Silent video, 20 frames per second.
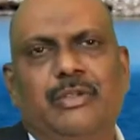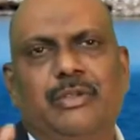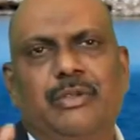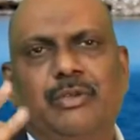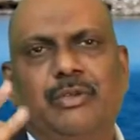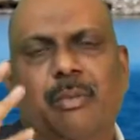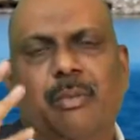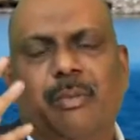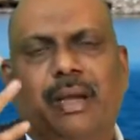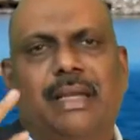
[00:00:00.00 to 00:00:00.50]

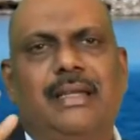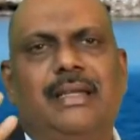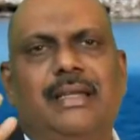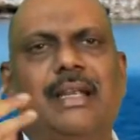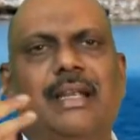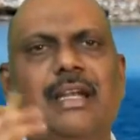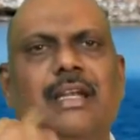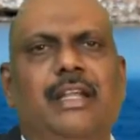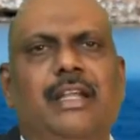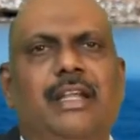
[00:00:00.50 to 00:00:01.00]
to
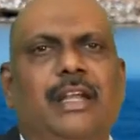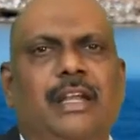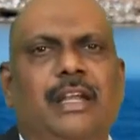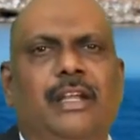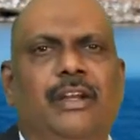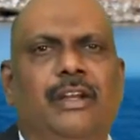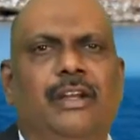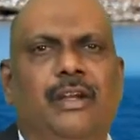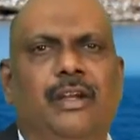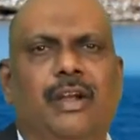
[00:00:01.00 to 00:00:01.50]
migrate
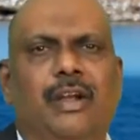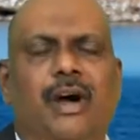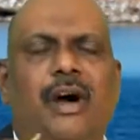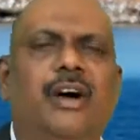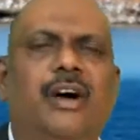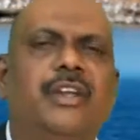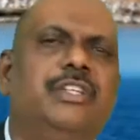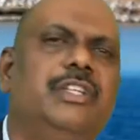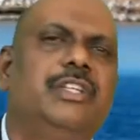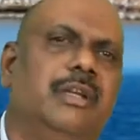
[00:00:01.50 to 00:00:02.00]
in
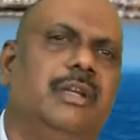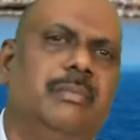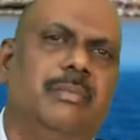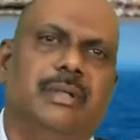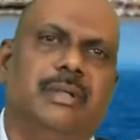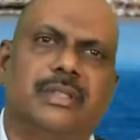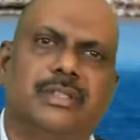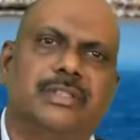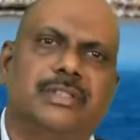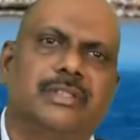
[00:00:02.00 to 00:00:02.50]
large
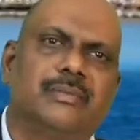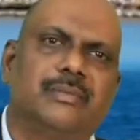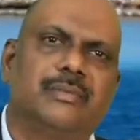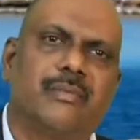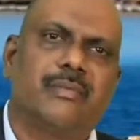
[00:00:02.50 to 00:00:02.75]
numbers.